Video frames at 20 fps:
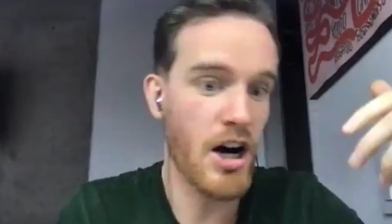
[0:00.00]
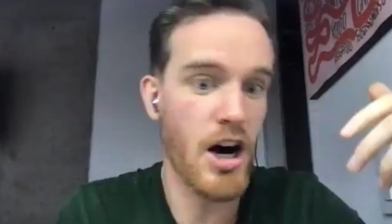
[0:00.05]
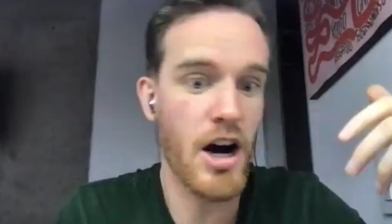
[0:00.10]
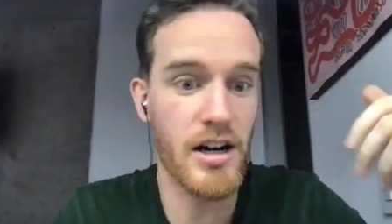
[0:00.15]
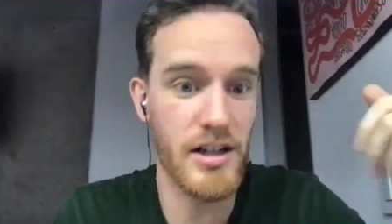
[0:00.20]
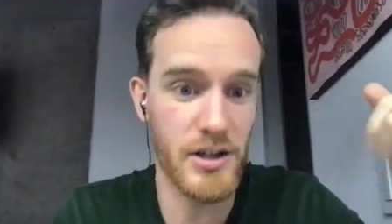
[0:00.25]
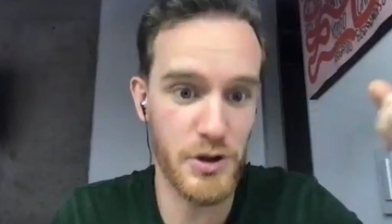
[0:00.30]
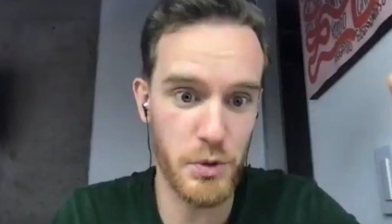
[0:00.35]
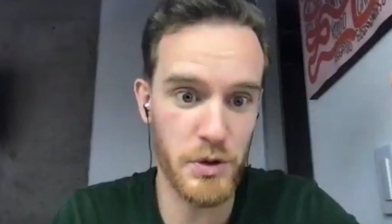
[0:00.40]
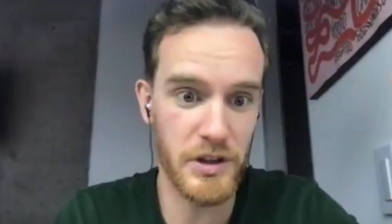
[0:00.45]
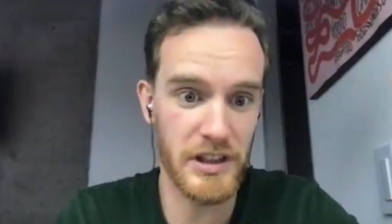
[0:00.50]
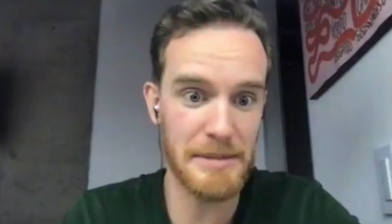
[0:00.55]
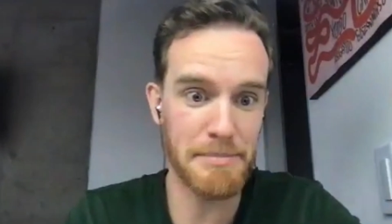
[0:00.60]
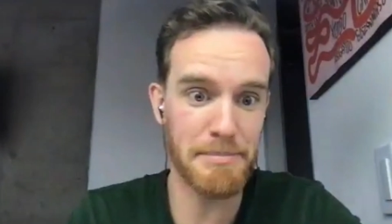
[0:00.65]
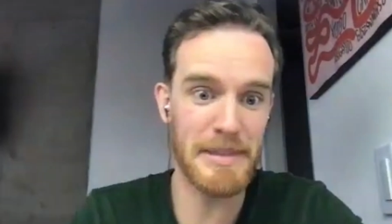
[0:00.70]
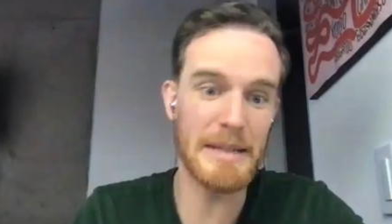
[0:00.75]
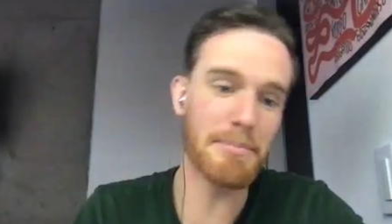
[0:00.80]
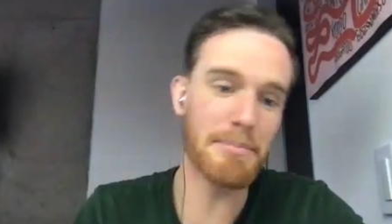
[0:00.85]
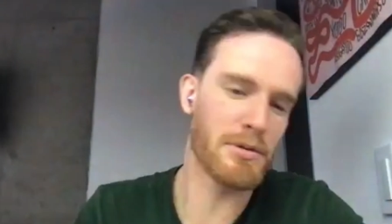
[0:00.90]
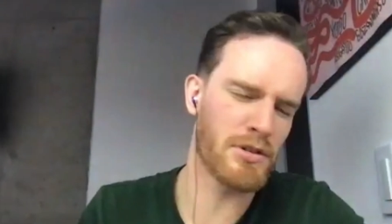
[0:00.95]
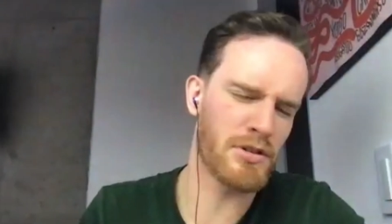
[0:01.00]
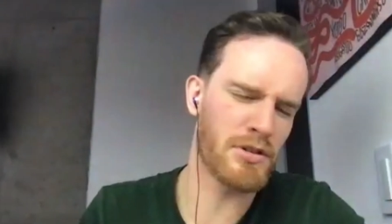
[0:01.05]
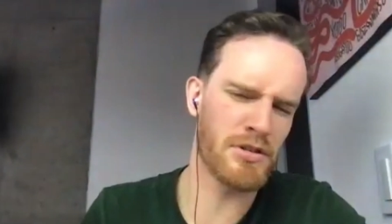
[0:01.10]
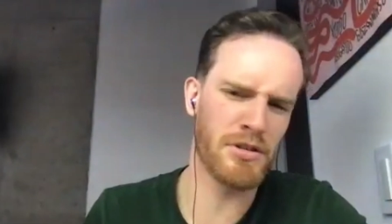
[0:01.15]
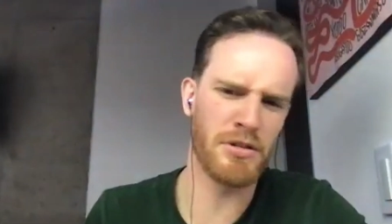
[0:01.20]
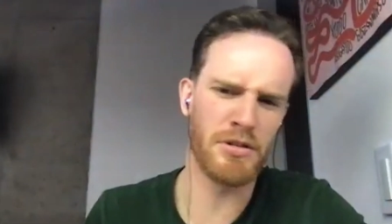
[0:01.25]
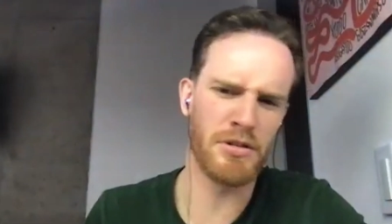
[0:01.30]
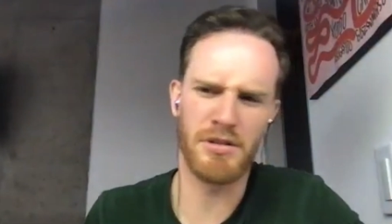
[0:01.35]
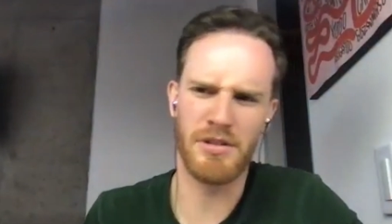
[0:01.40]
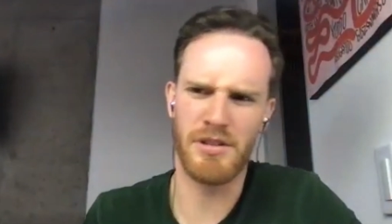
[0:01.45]
hardest working people.
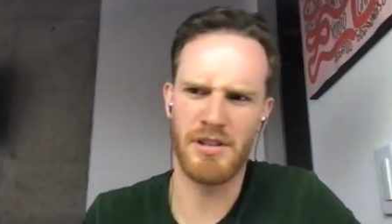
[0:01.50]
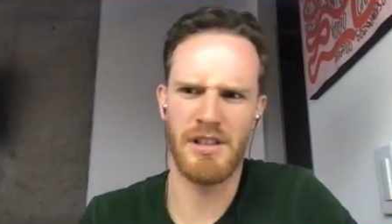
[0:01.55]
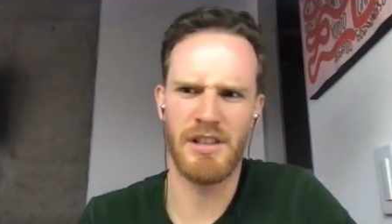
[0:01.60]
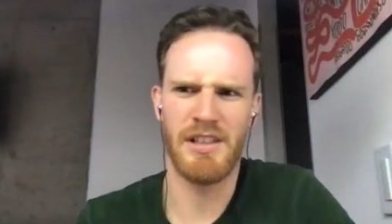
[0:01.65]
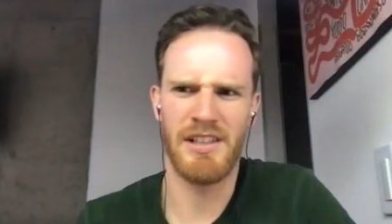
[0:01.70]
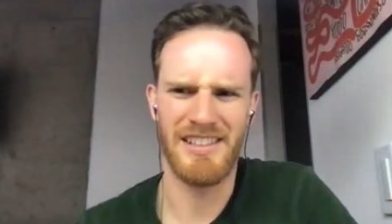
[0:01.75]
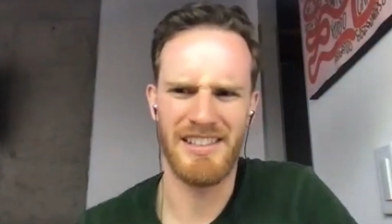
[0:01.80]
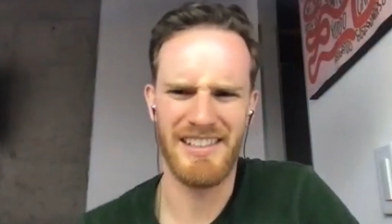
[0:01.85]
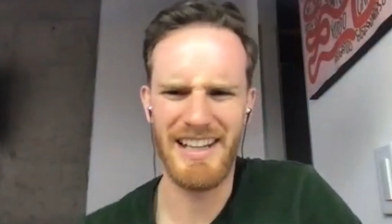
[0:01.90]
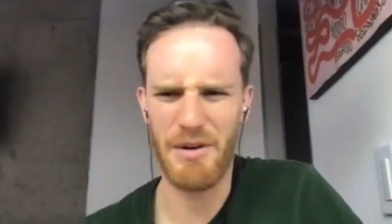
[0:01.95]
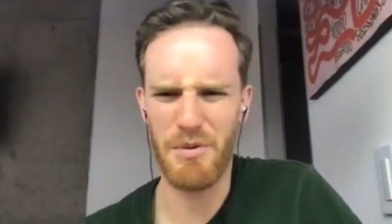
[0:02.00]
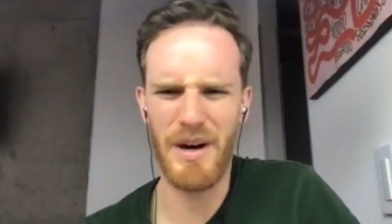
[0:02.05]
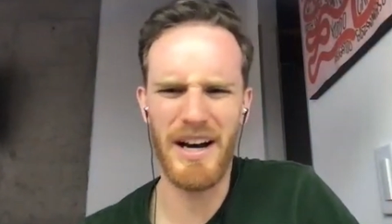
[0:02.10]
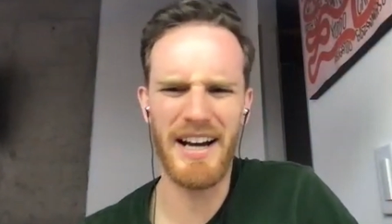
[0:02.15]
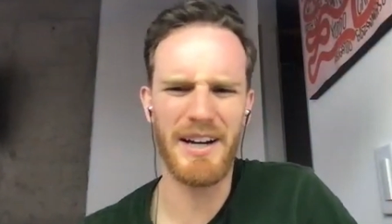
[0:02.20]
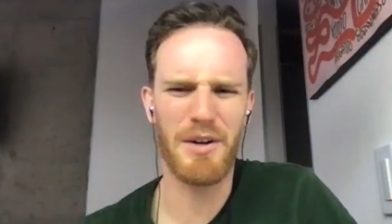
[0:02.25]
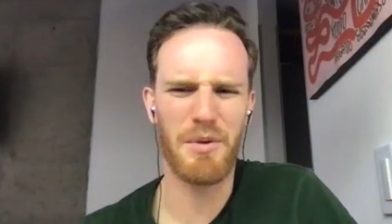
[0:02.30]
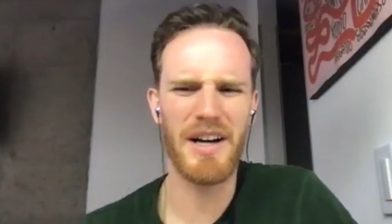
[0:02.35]
So yeah, why?